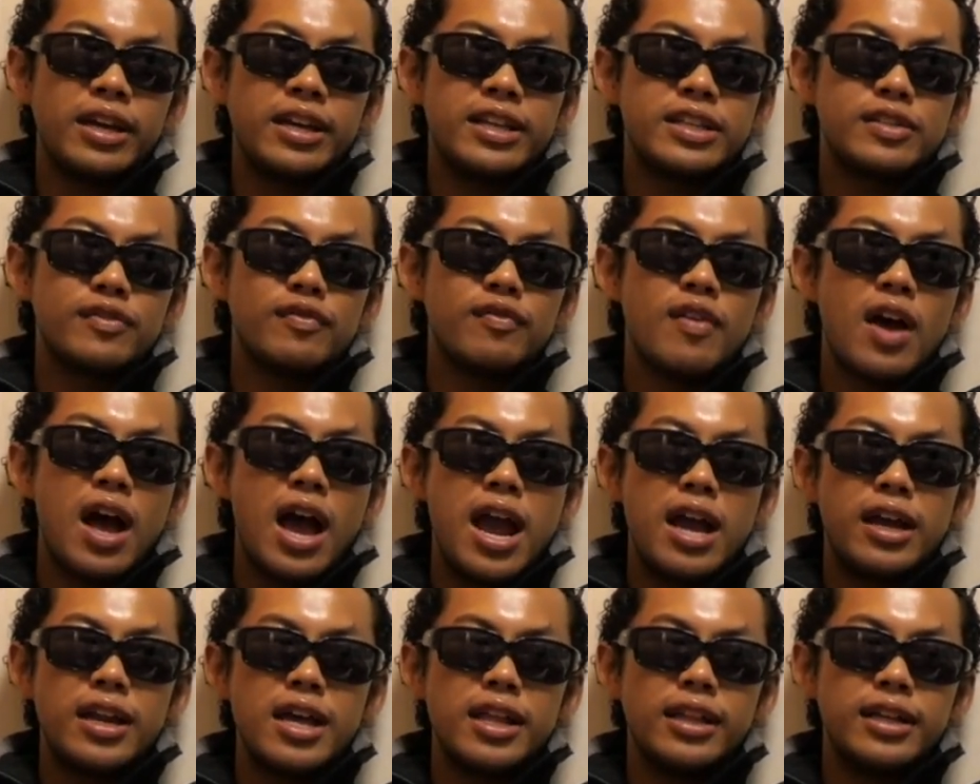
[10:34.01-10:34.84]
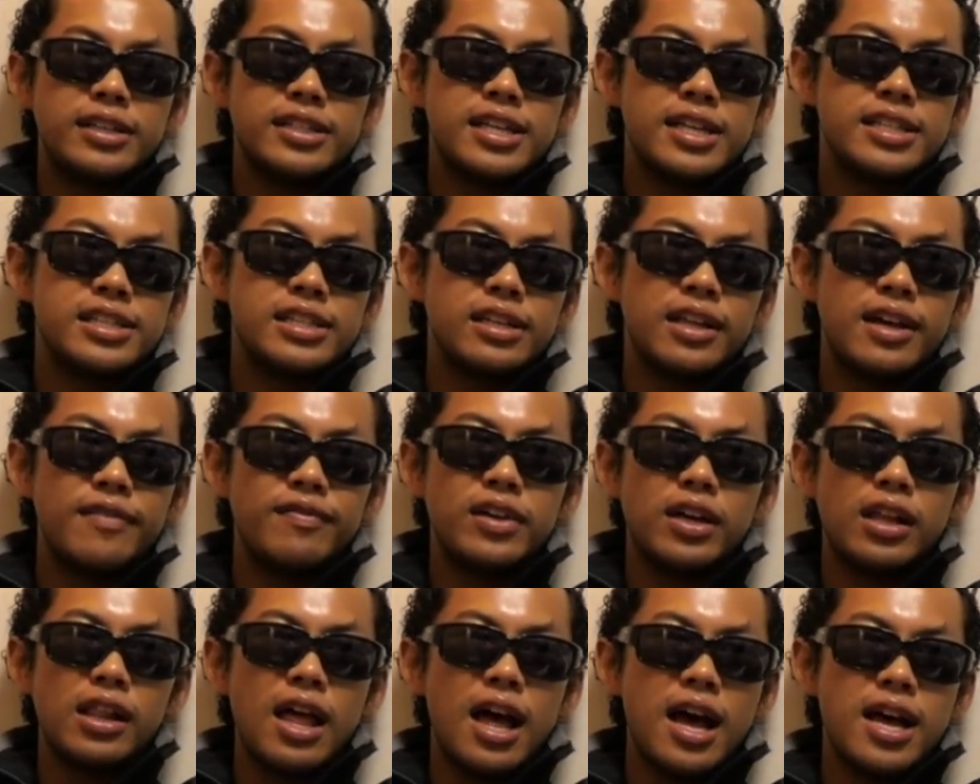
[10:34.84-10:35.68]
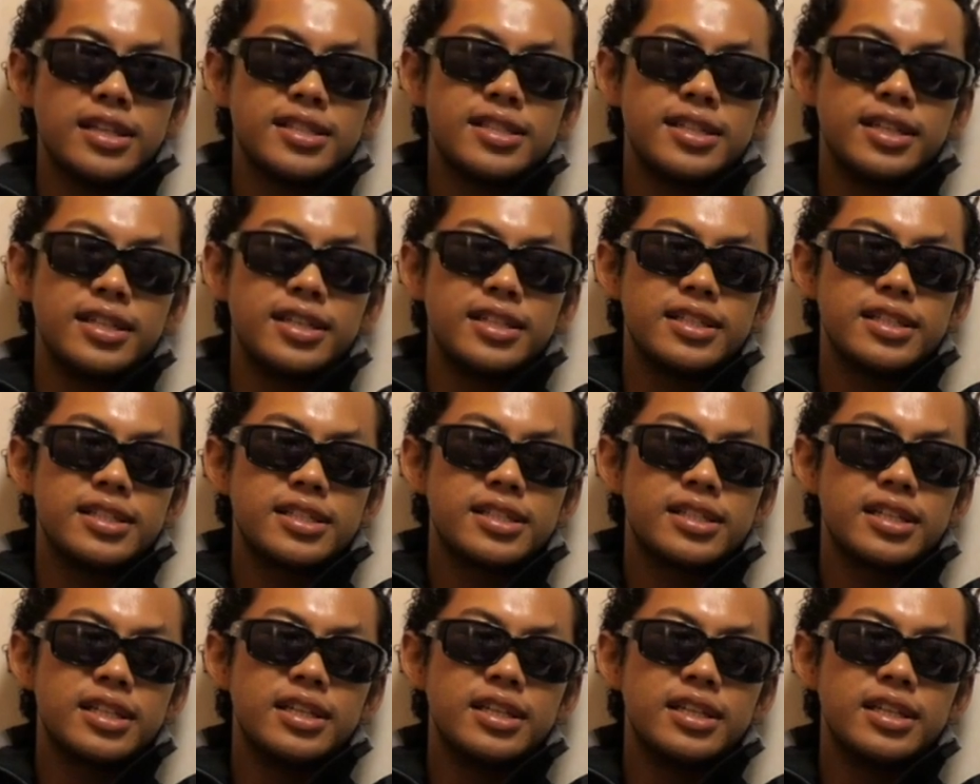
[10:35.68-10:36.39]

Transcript: it's fine, at least I still have the glasses.